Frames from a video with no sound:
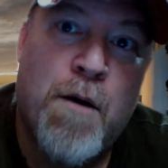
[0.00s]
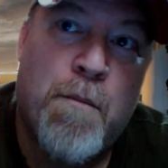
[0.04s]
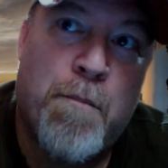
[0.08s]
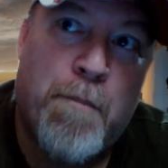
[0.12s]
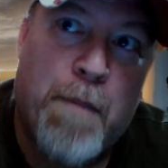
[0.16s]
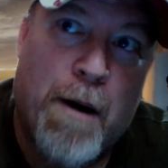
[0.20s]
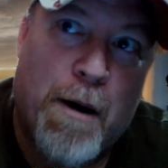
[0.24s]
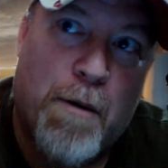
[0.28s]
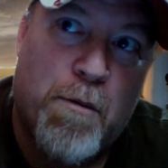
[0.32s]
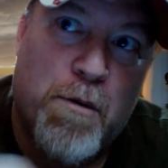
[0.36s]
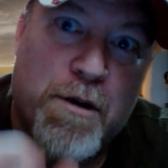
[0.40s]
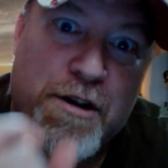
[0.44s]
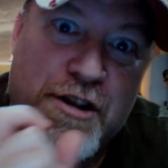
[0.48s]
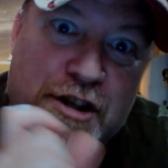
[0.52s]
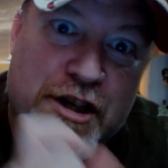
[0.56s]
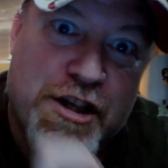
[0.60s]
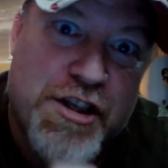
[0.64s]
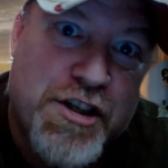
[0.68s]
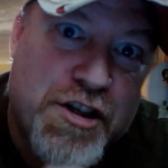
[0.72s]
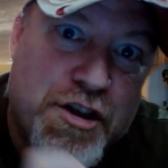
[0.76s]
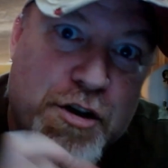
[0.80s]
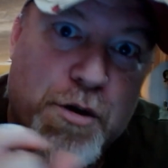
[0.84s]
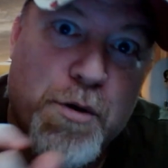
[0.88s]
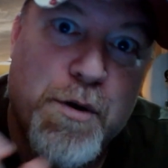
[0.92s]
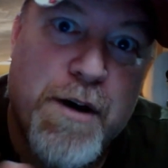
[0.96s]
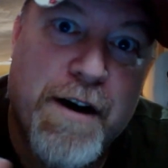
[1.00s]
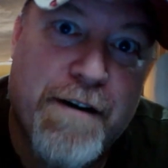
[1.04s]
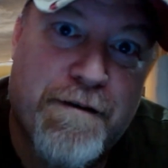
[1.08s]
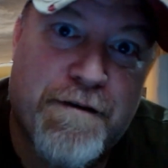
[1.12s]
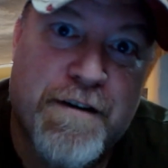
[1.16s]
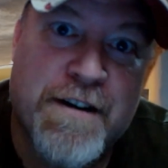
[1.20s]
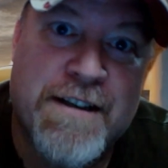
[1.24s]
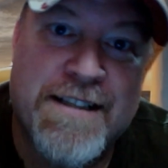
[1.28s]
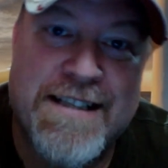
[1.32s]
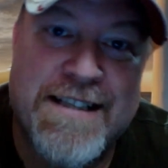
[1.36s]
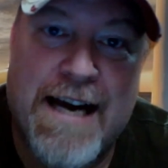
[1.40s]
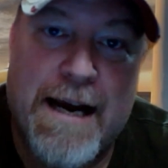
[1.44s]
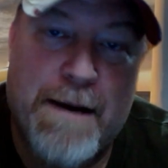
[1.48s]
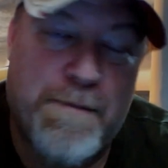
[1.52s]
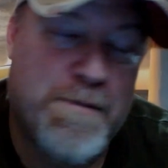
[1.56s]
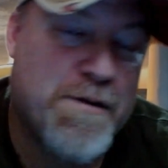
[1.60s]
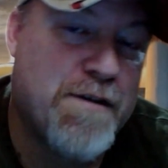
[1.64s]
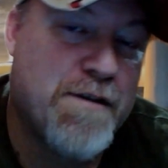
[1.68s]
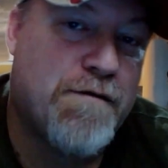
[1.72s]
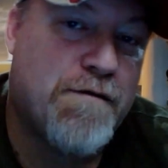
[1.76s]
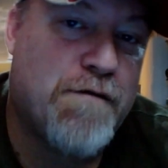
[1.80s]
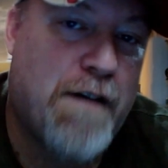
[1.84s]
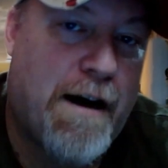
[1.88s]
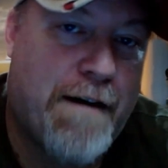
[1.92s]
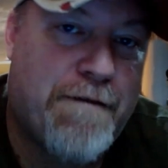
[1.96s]
but with just two different types
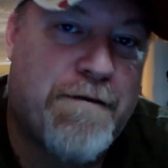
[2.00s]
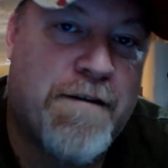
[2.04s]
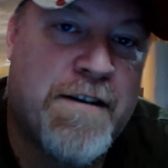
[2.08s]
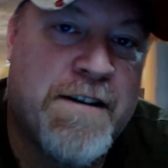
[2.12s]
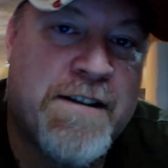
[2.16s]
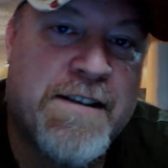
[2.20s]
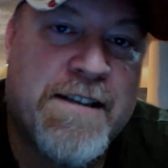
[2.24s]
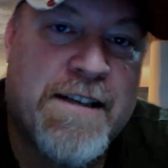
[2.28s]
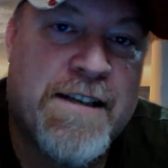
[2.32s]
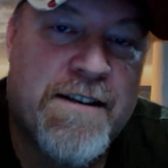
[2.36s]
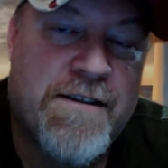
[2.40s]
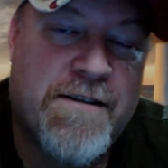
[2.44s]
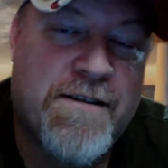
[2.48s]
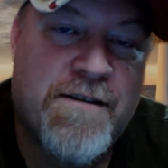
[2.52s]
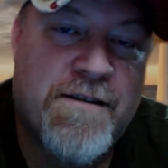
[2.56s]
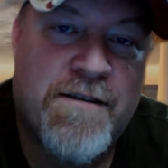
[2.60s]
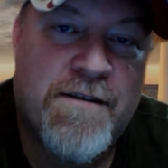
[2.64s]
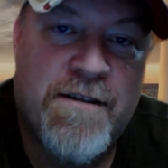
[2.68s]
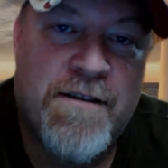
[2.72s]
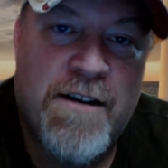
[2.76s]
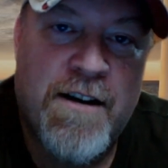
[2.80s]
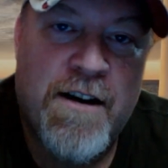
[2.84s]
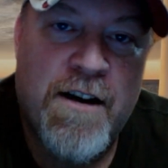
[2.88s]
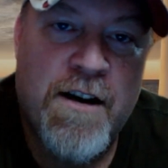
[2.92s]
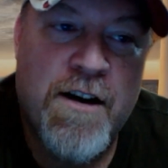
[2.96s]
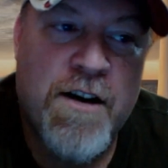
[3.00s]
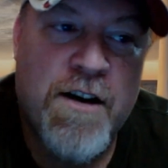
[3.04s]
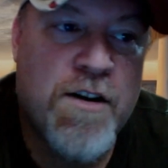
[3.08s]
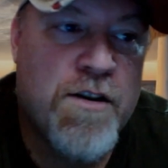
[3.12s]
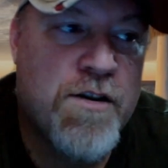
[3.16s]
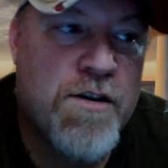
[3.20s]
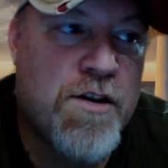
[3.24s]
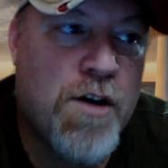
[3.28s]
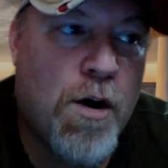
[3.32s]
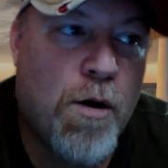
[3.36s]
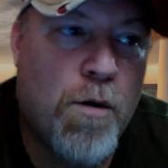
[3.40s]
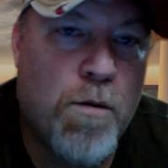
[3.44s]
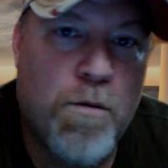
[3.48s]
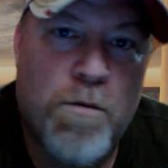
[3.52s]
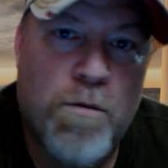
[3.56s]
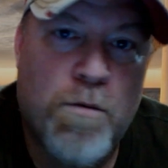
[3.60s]
of references. So